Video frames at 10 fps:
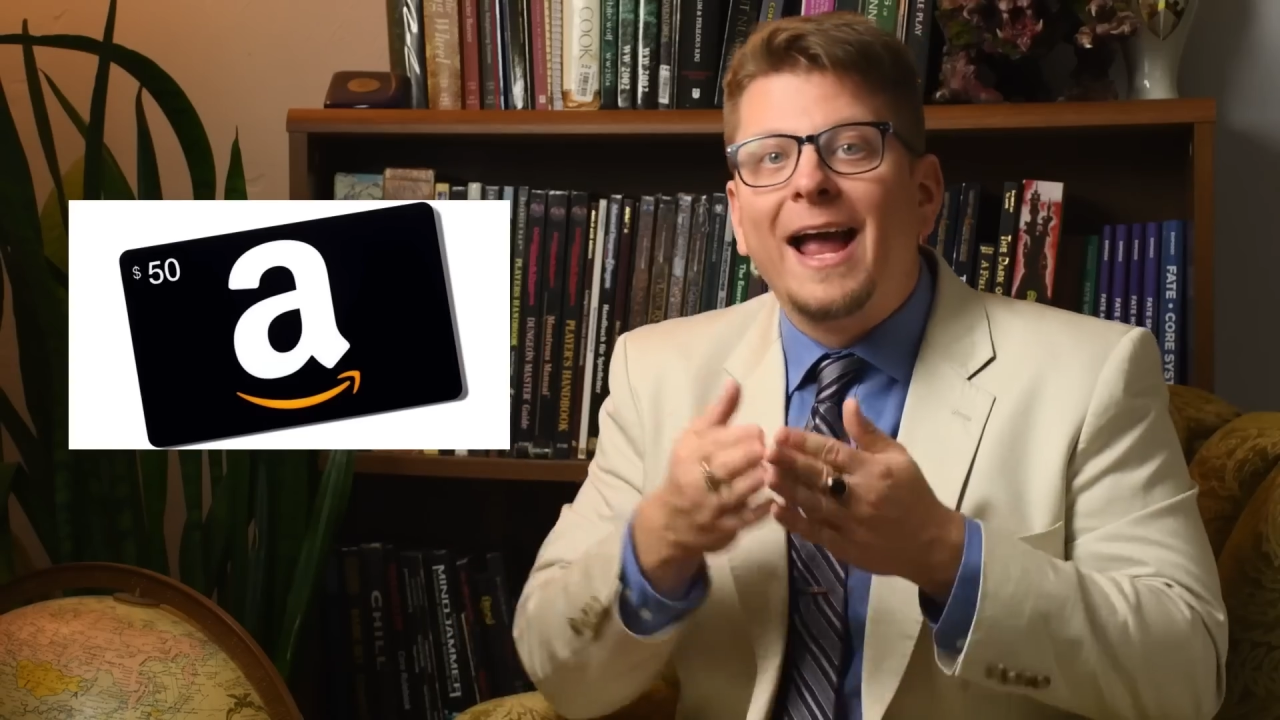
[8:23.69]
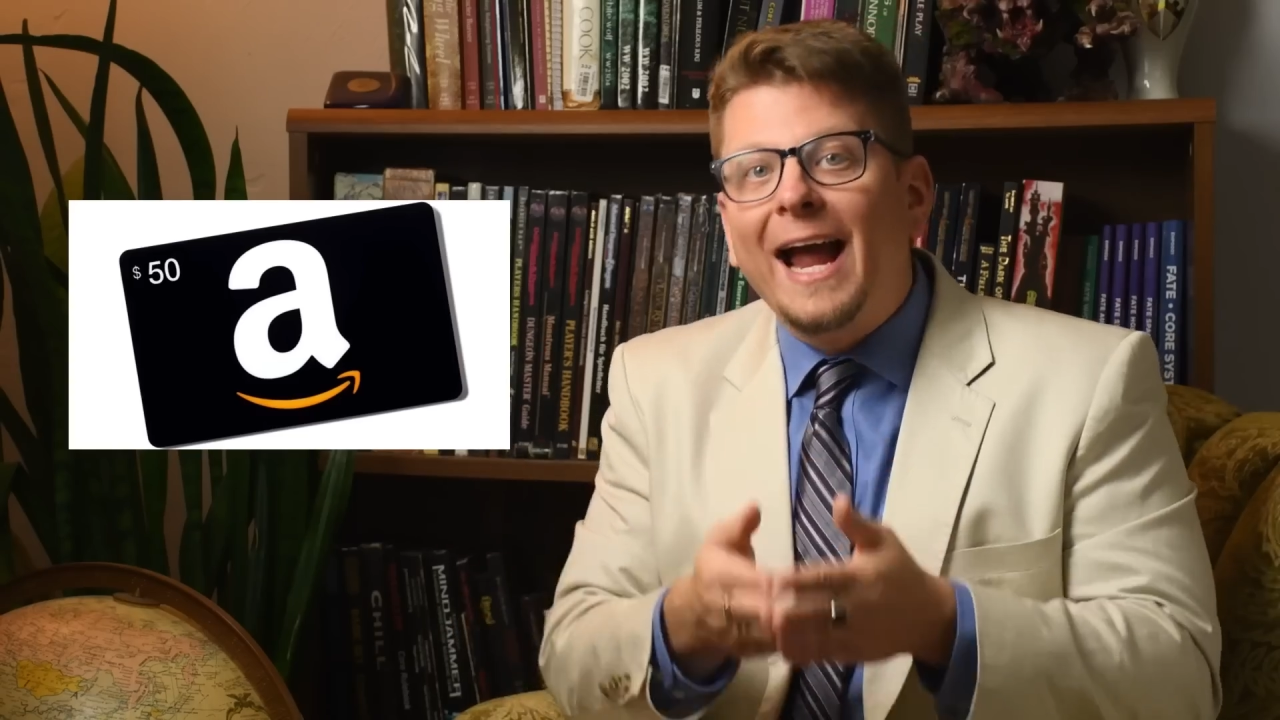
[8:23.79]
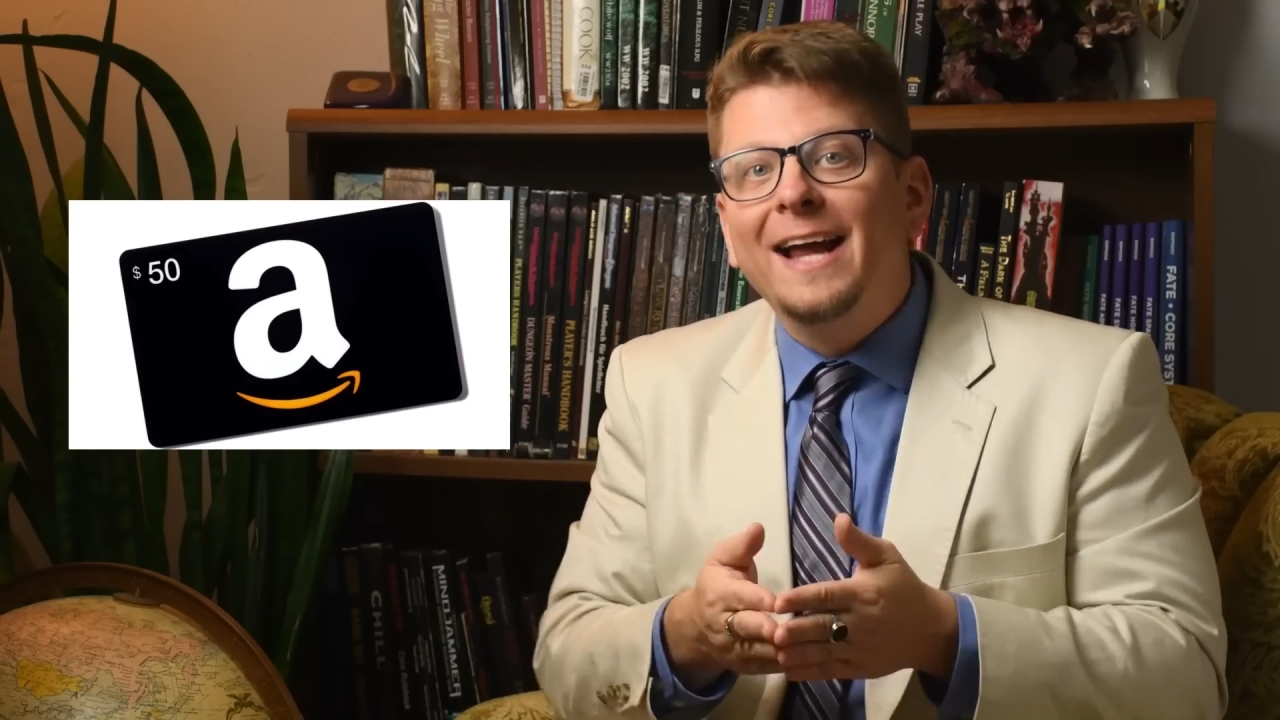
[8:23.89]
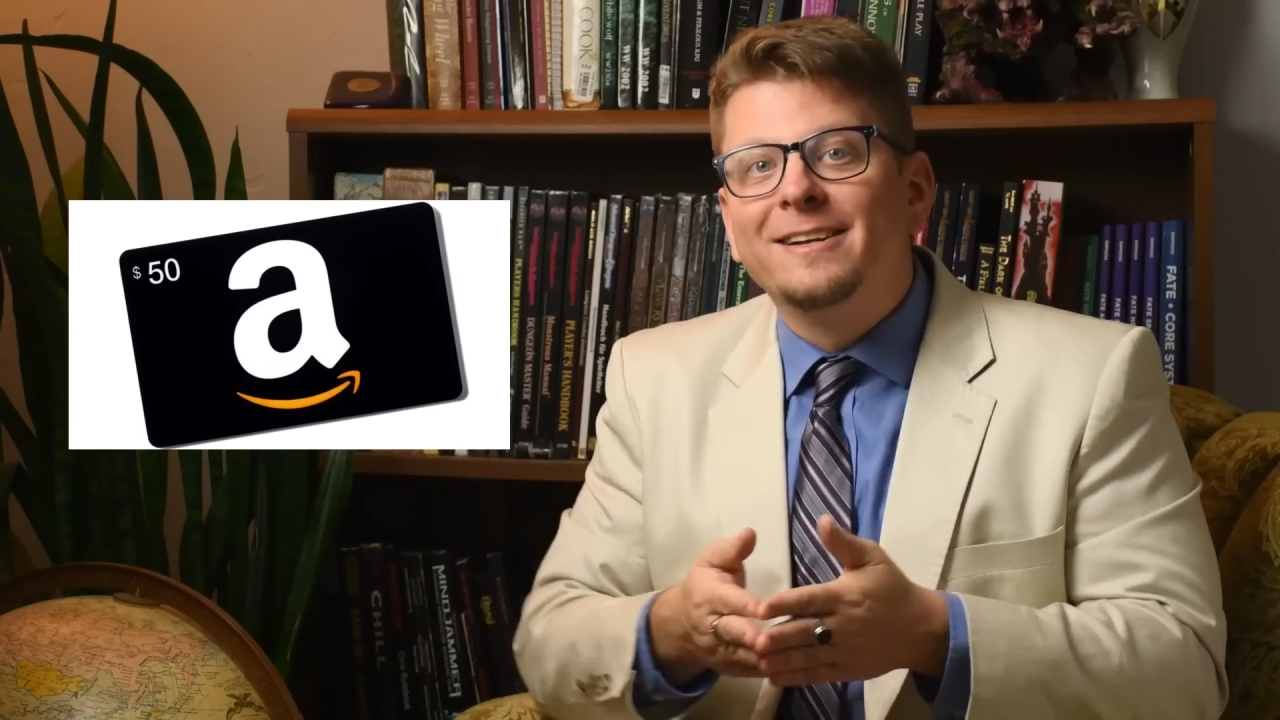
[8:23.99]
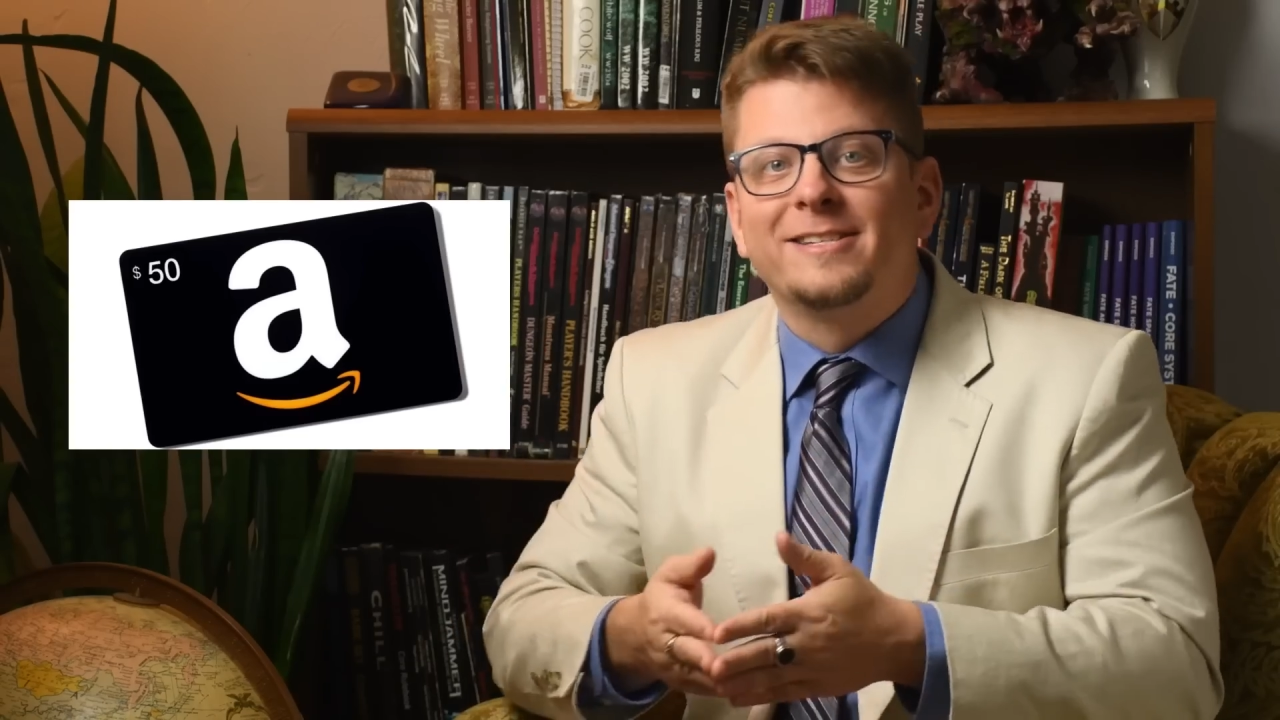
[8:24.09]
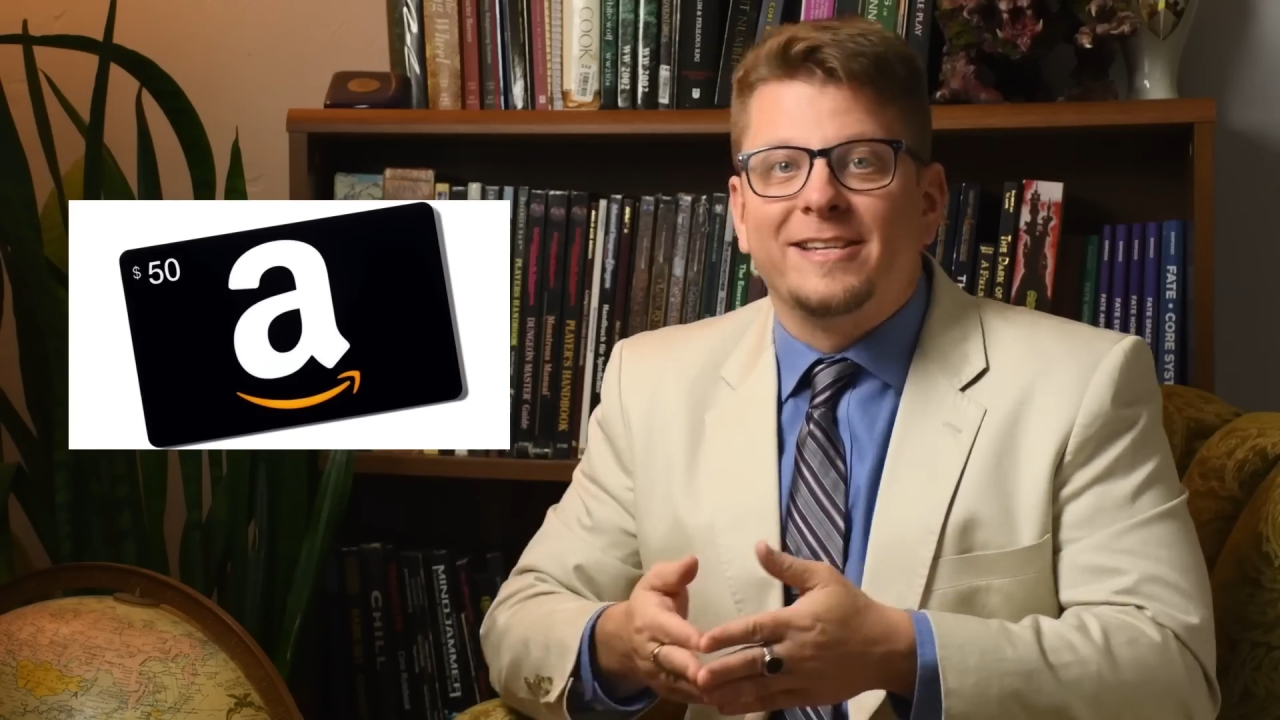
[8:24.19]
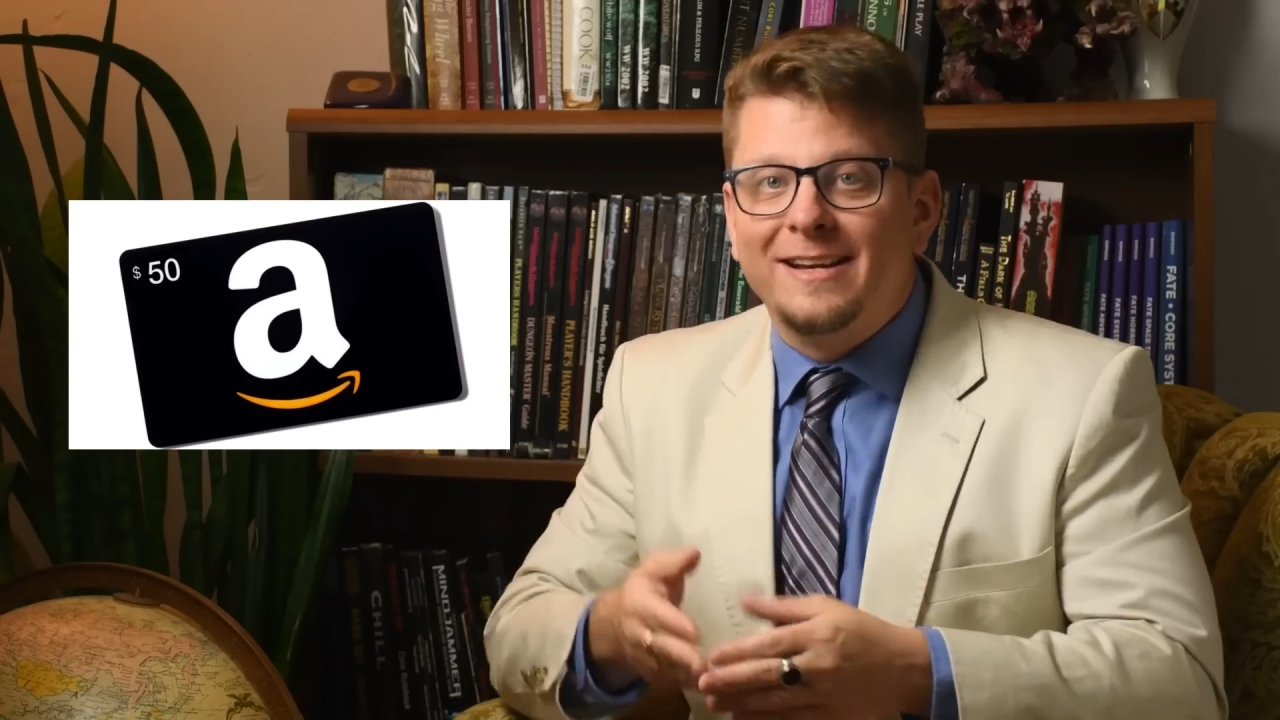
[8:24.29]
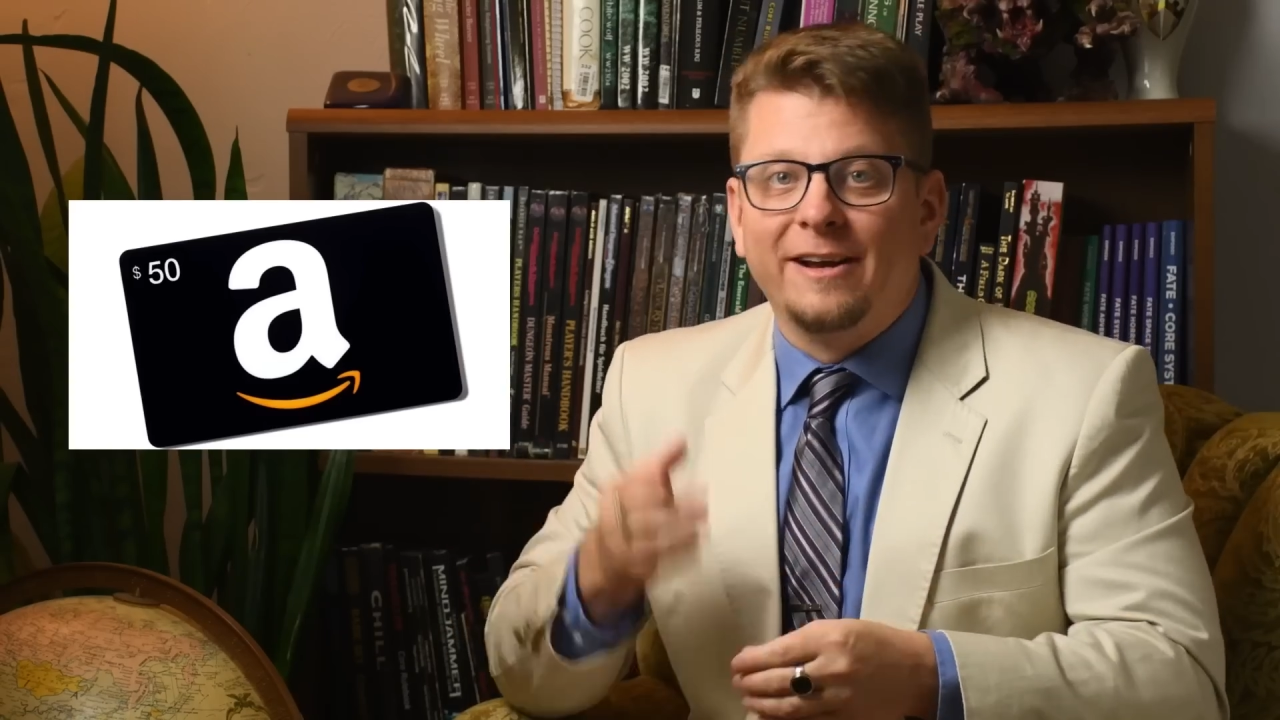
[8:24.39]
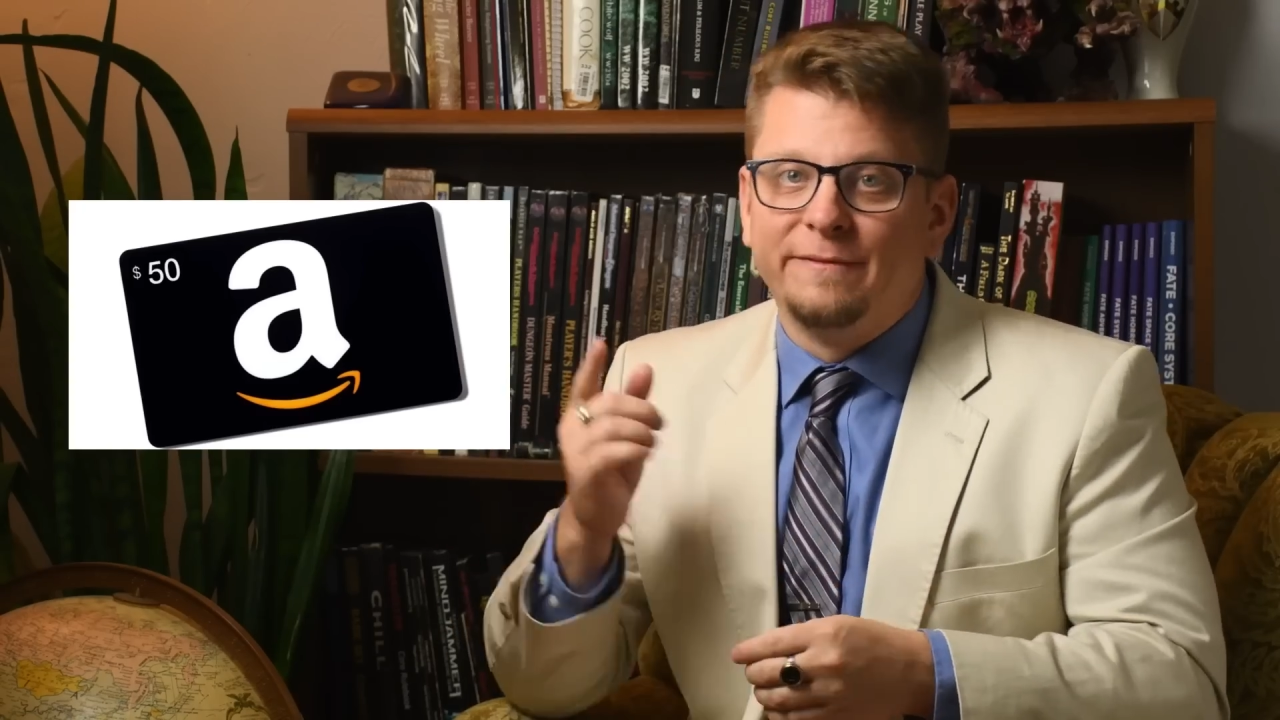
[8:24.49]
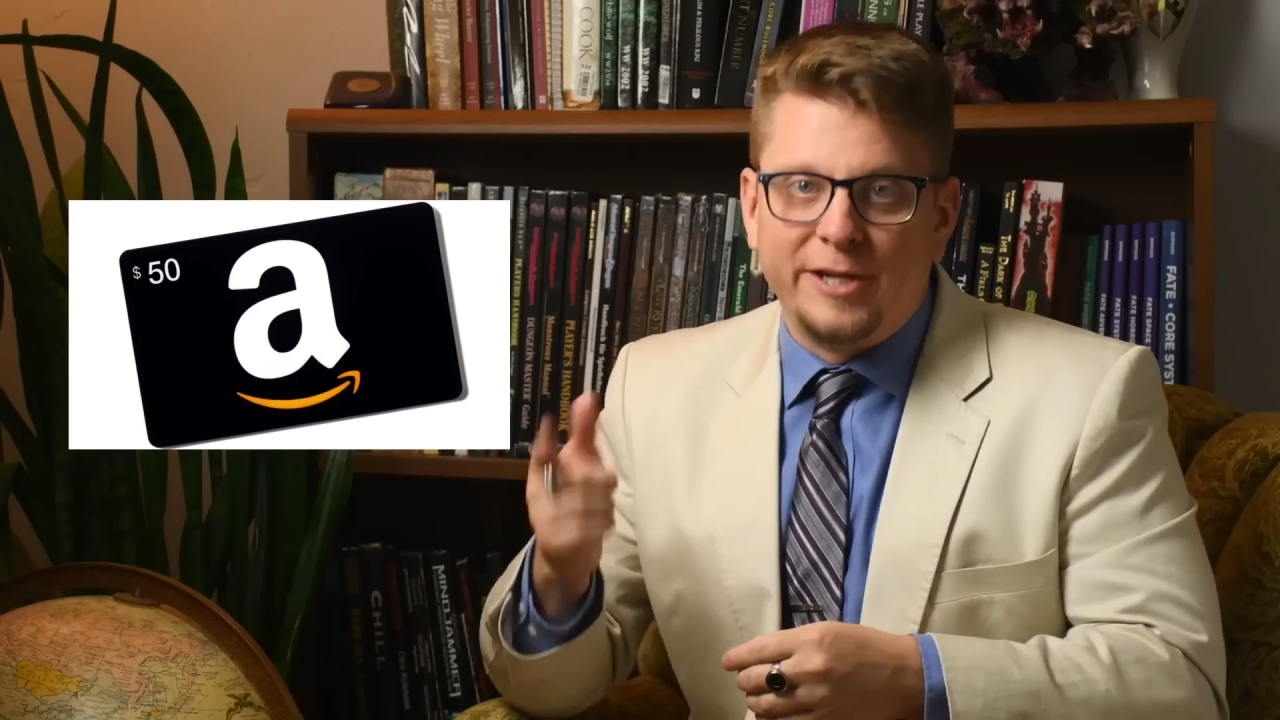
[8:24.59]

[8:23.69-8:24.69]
and a set of